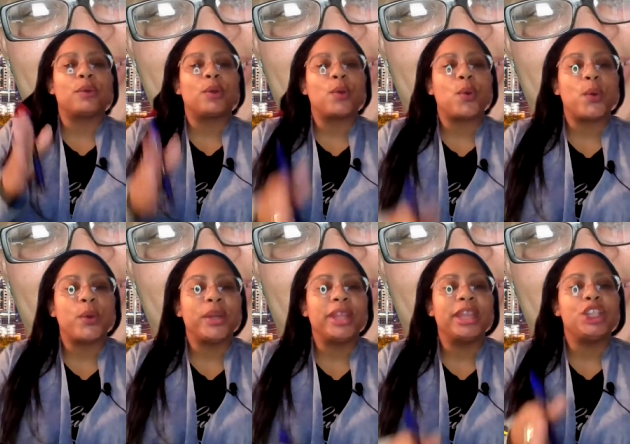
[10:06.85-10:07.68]

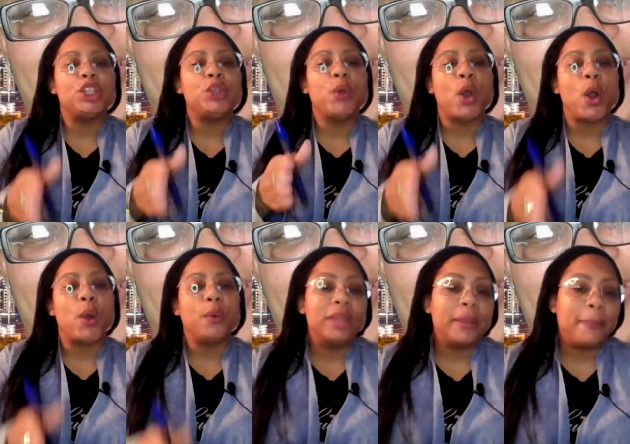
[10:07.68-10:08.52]
recorded that you
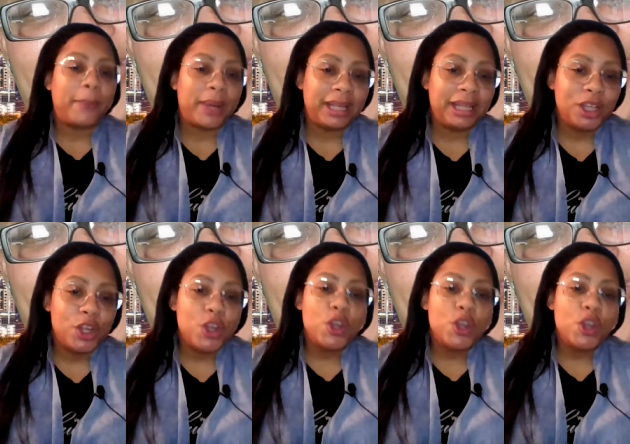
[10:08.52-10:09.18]
owe them money,